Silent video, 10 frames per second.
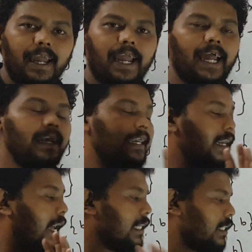
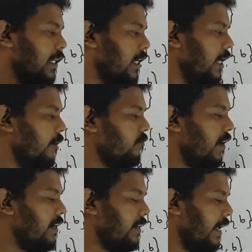And lastly, if
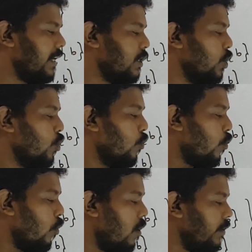I take
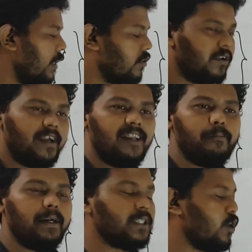all the 3
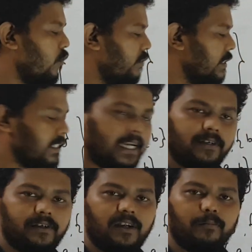elements of the
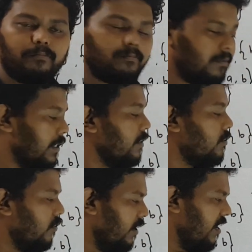set,
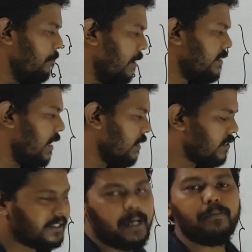3 elements at
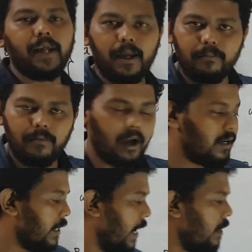the same time, I
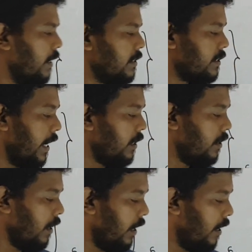will get a
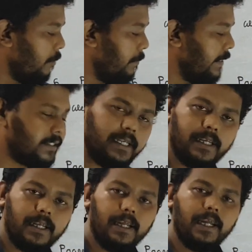set
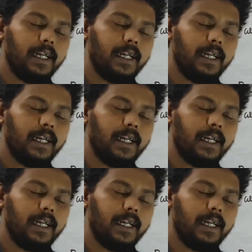ABC.